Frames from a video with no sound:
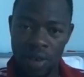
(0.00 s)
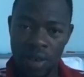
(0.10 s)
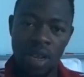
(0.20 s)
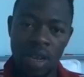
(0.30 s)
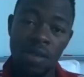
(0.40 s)

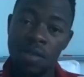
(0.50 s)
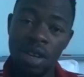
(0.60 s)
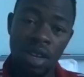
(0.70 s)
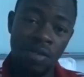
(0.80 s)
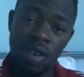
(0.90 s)
They give you
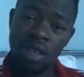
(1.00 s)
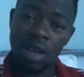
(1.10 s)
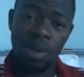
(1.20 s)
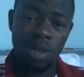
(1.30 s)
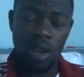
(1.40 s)
the different
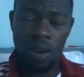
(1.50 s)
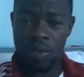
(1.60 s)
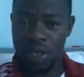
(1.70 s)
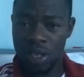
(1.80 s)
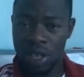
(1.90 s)
type of
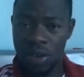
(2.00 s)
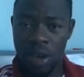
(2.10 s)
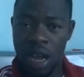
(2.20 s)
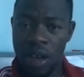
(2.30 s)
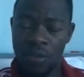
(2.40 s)
services that you
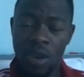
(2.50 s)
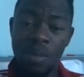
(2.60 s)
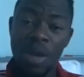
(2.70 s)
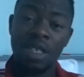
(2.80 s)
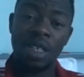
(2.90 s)
have. What
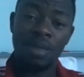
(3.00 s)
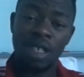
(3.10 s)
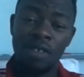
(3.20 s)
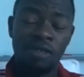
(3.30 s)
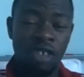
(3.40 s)
makes them
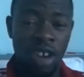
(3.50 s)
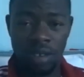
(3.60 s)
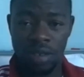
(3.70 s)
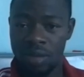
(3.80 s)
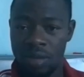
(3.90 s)
different?
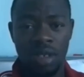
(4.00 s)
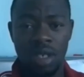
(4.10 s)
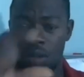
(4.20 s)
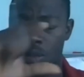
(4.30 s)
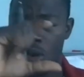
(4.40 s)

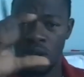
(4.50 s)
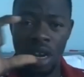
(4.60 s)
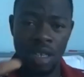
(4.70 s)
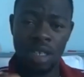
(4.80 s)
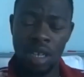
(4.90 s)
Just small
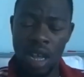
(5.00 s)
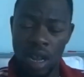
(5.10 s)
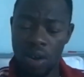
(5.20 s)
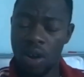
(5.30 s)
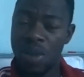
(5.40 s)
content.
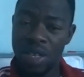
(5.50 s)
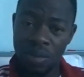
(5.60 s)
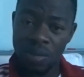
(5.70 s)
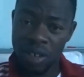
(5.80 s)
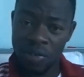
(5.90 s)
What makes
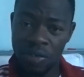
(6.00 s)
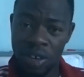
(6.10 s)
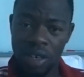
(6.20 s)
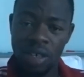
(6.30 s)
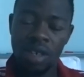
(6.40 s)
them different?